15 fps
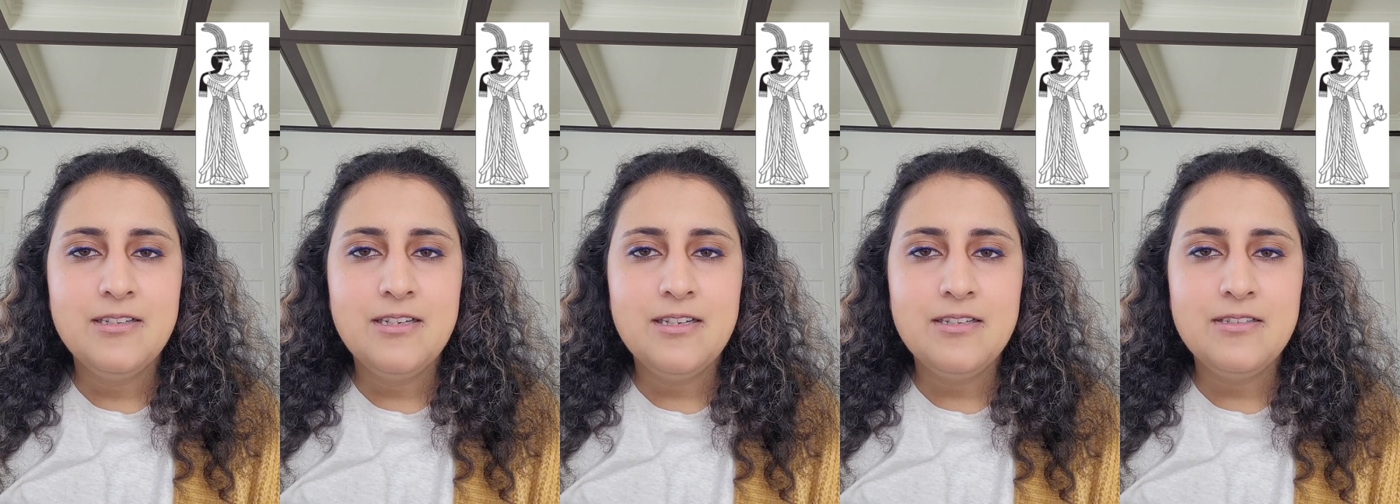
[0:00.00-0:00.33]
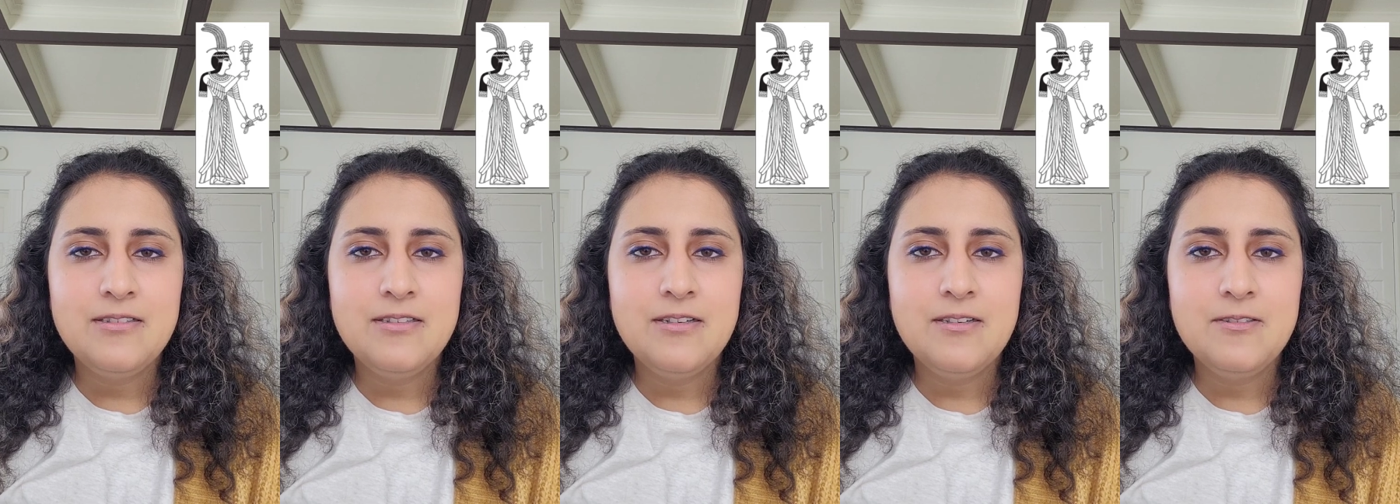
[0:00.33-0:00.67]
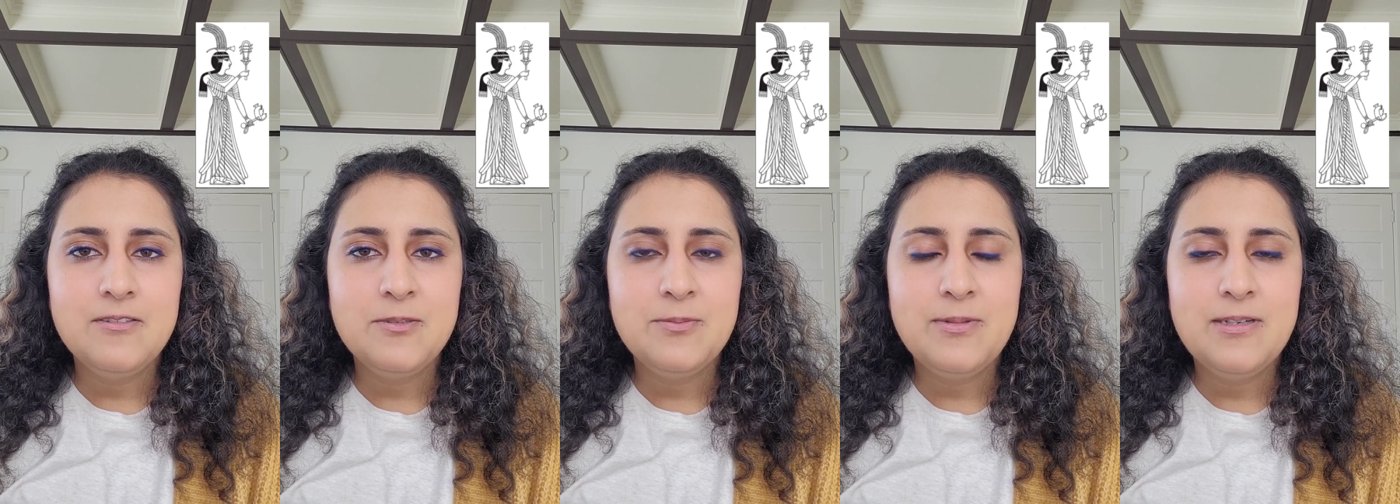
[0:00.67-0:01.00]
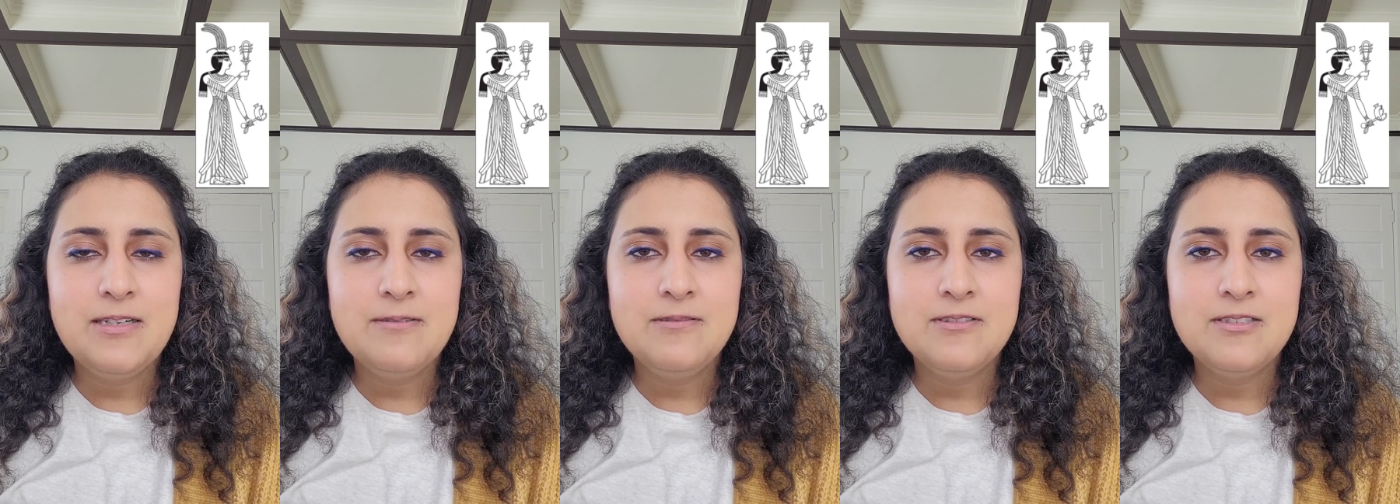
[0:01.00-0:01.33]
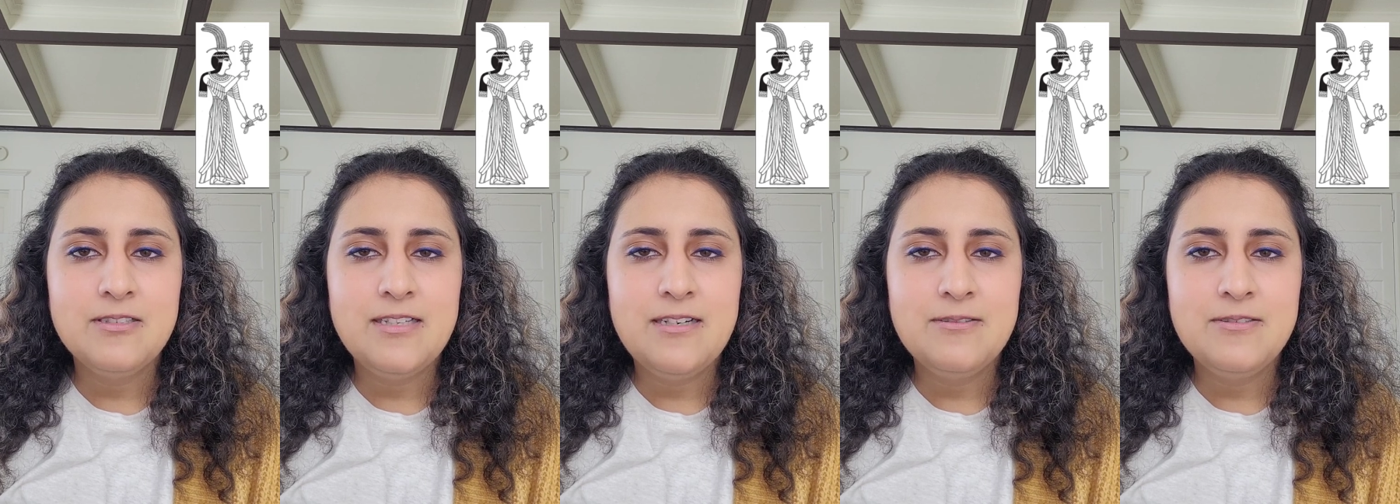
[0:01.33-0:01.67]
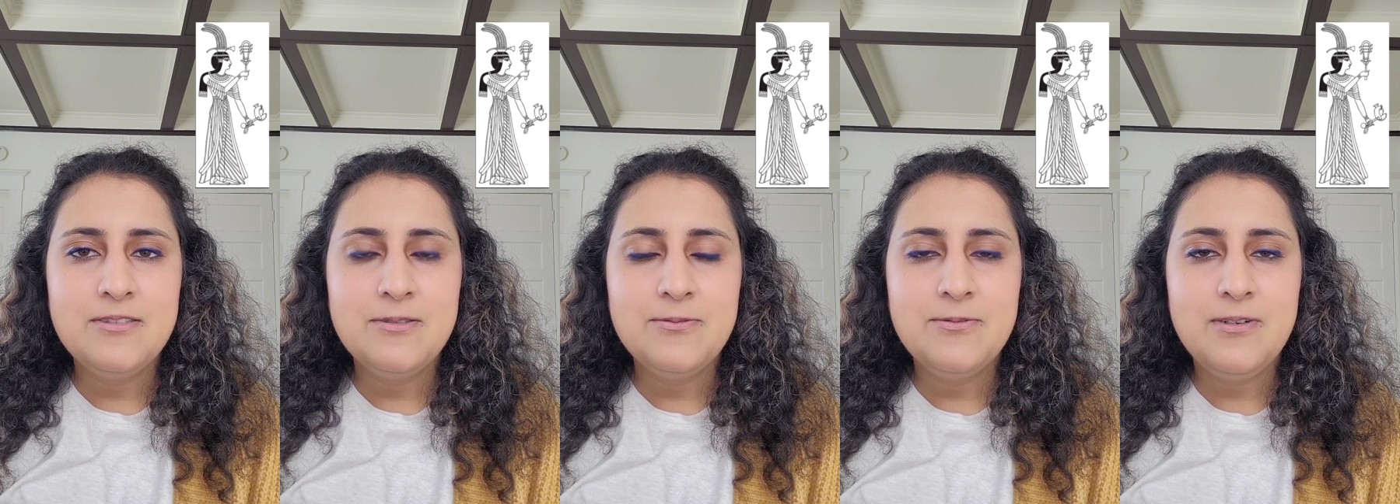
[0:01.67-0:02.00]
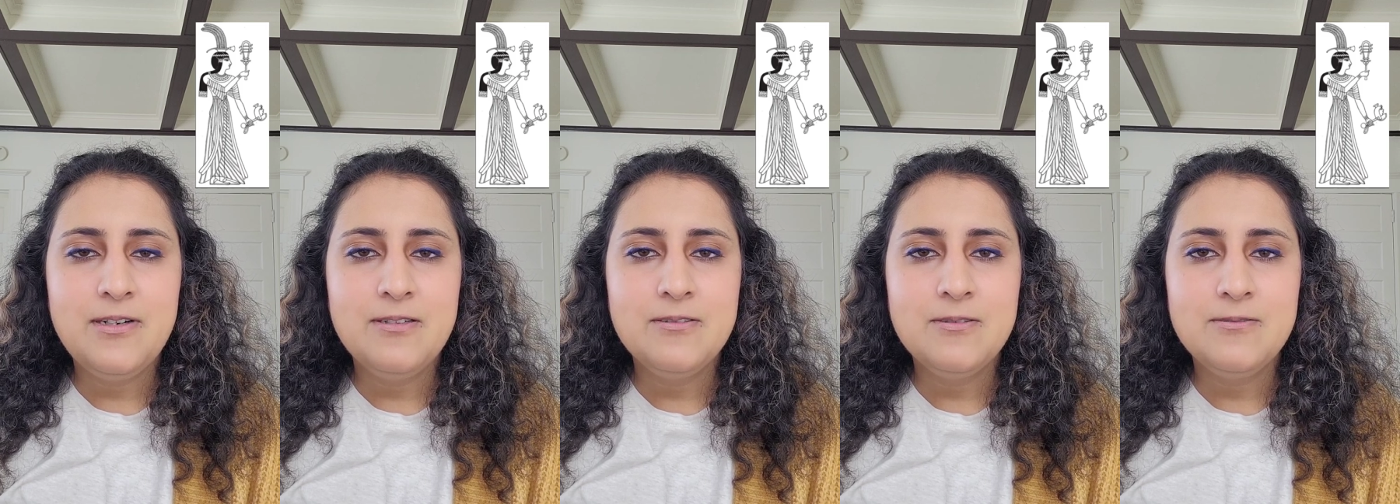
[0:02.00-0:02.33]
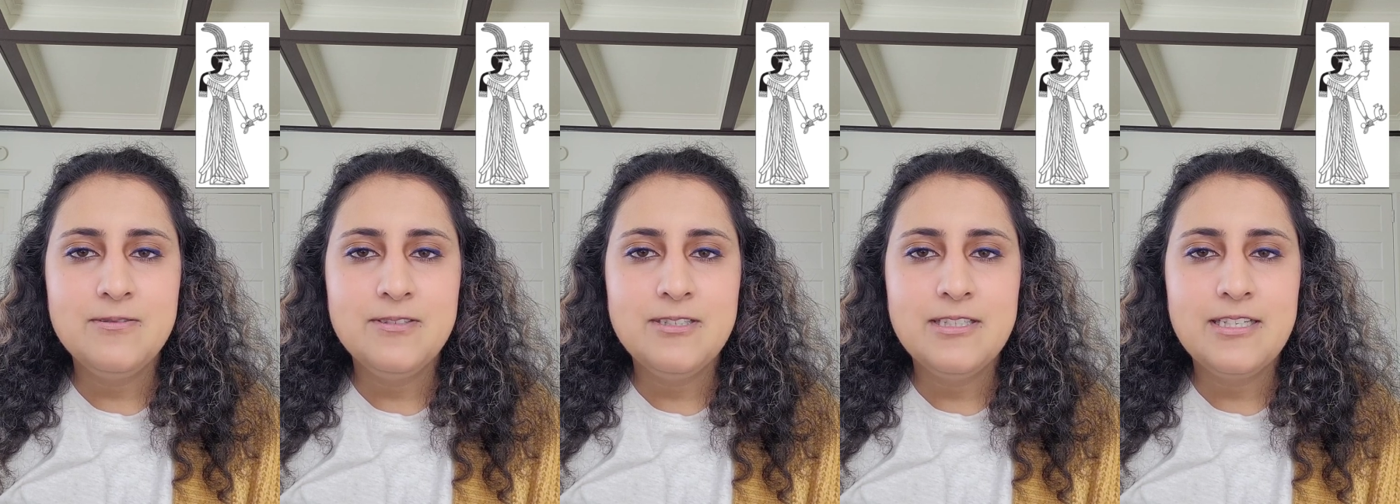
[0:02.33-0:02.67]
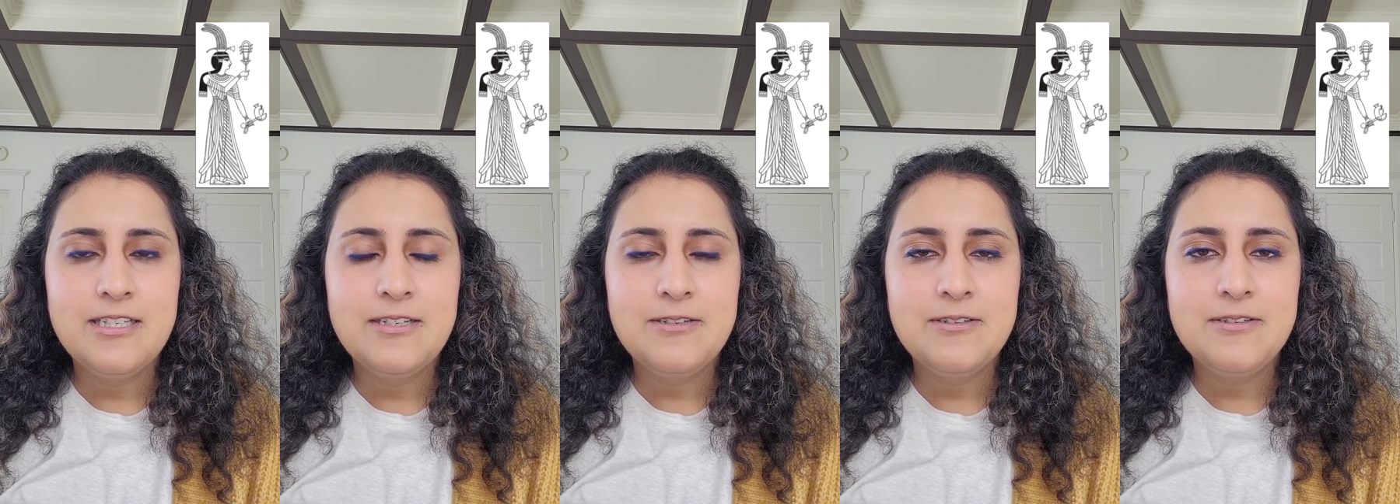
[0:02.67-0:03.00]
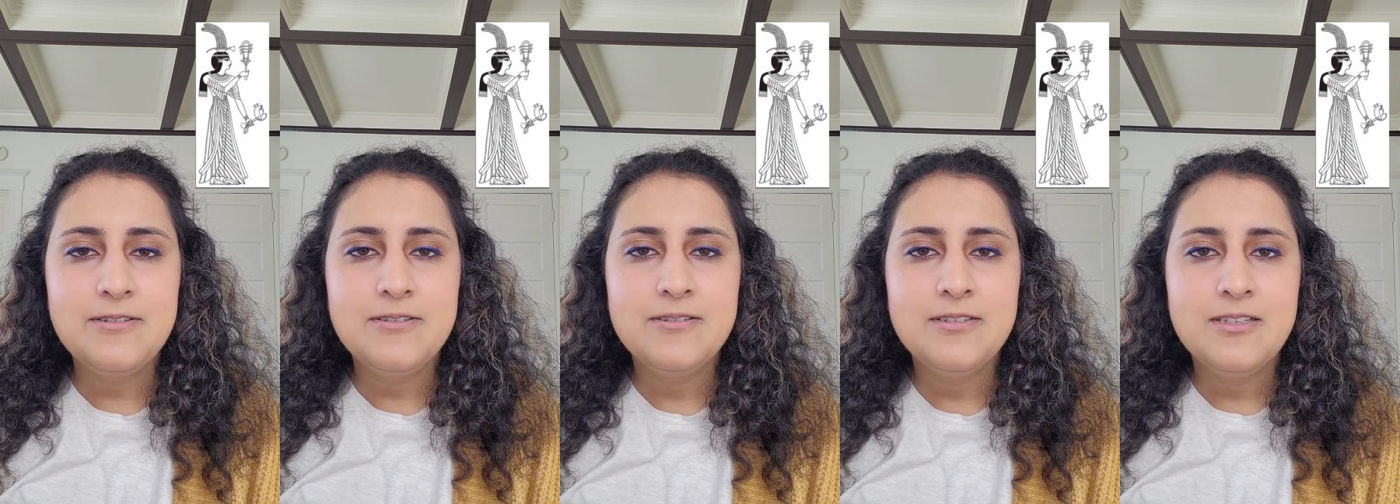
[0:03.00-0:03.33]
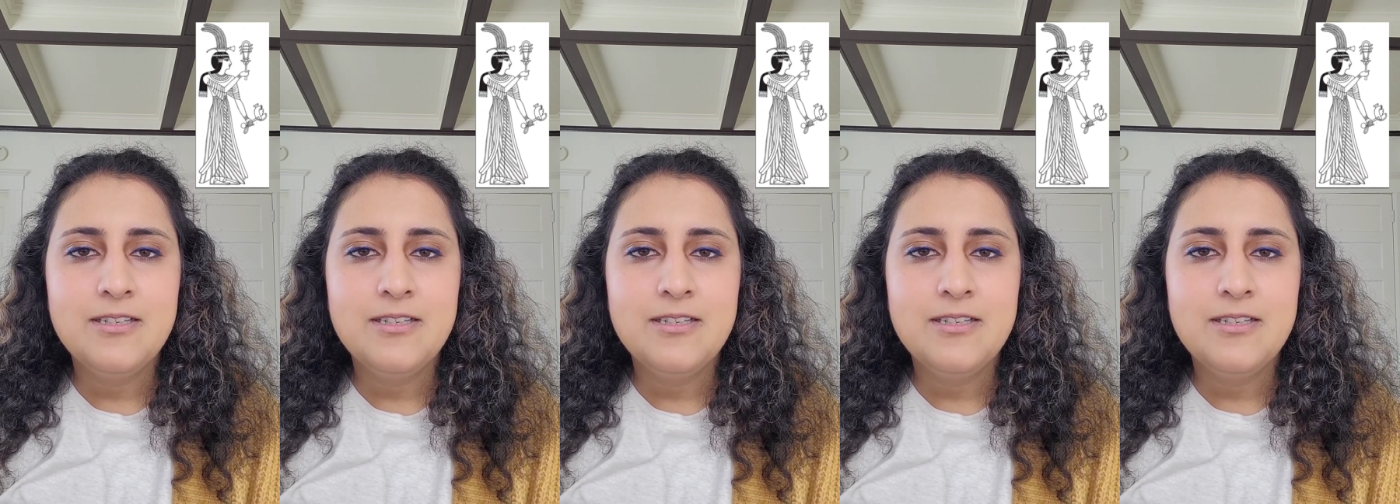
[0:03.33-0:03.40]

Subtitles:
and the other part was allowed to fall over the ear,